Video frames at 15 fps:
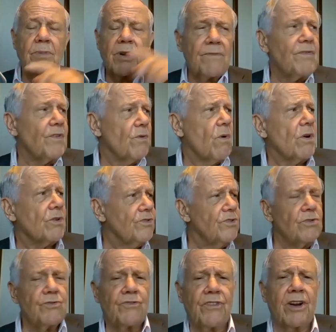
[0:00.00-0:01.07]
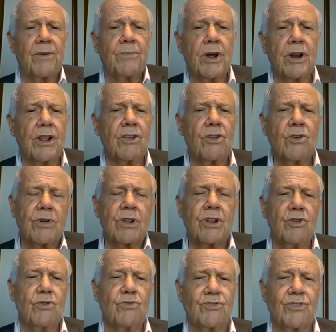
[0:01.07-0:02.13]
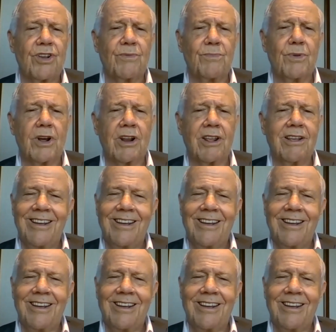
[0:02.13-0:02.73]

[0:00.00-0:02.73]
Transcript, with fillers: But if you want to use their money, you can use their money.